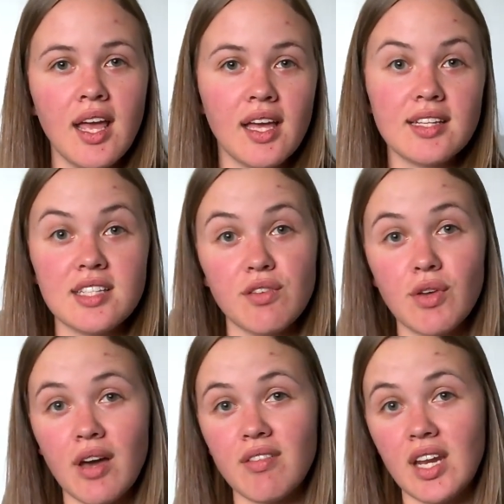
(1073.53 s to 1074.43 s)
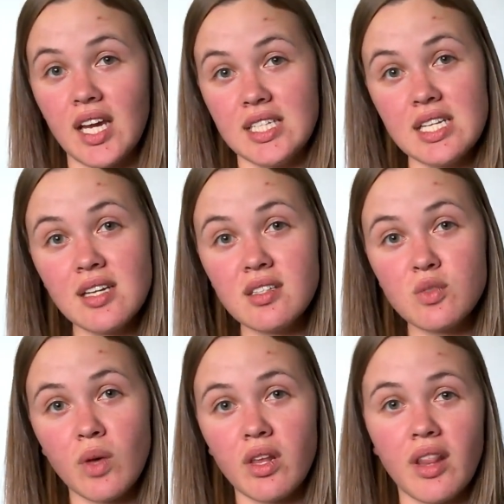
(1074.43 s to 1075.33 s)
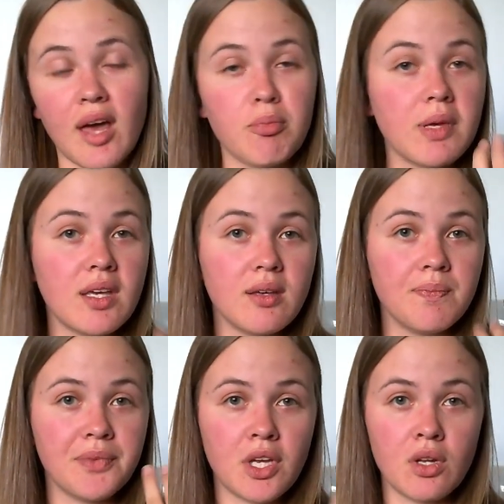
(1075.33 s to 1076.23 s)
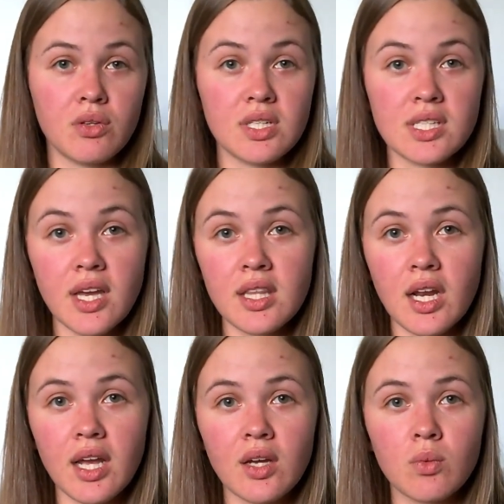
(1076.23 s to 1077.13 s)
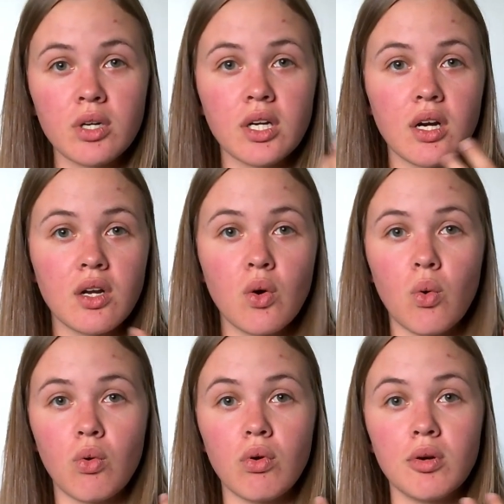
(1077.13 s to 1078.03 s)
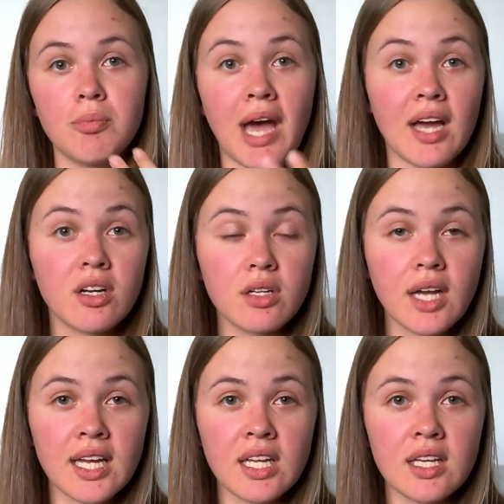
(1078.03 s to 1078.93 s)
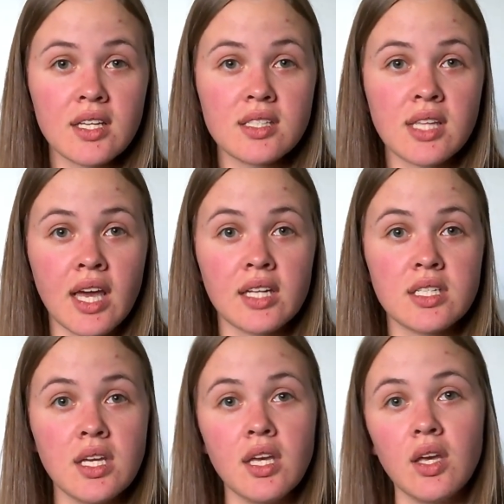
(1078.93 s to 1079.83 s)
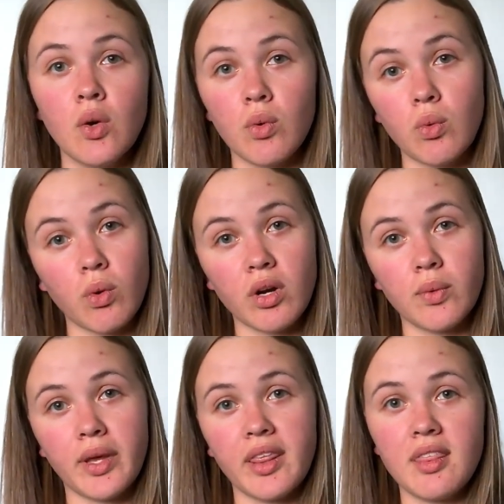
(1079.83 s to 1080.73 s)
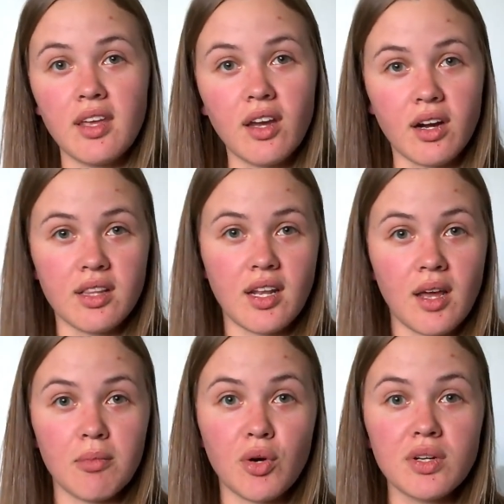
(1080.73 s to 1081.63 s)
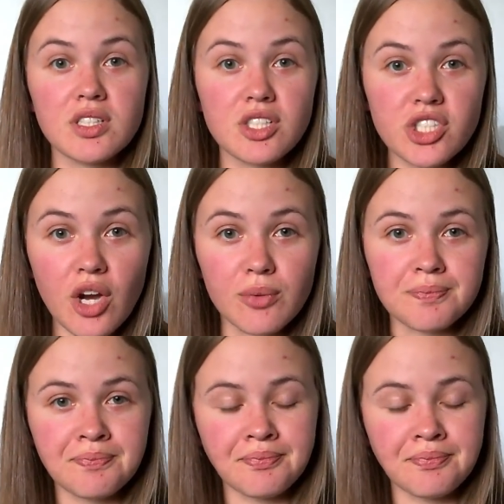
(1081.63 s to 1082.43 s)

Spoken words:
and see if you have any ideas, whether that be a new design that I can work on or pattern ideas that would work with the yarn that I'm going to show.